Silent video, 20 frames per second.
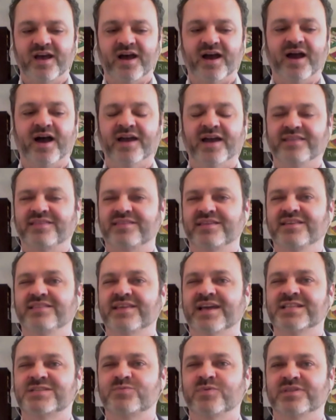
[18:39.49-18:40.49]
I think that's
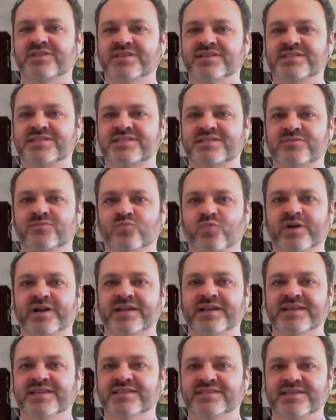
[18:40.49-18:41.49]
what it
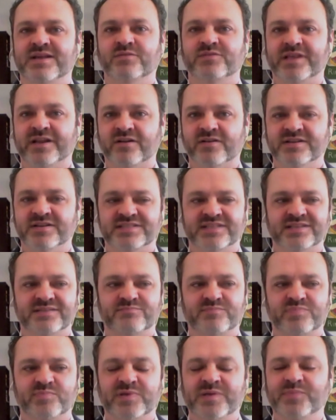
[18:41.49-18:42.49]
is out there, is that
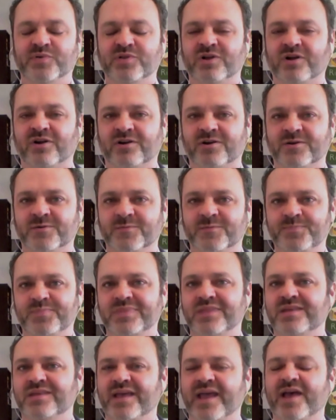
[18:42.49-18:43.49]
people are
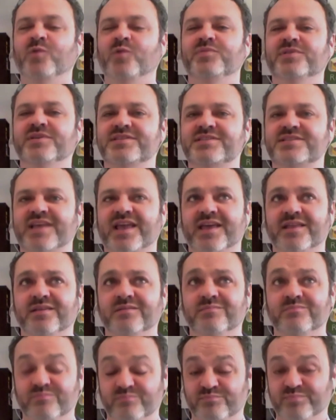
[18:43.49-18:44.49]
helpless and
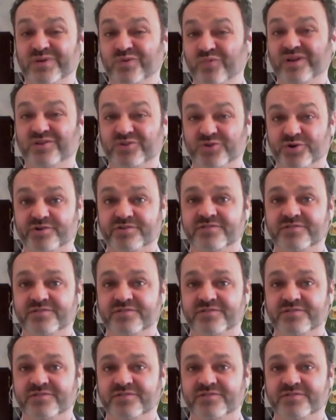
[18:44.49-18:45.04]
bewildered.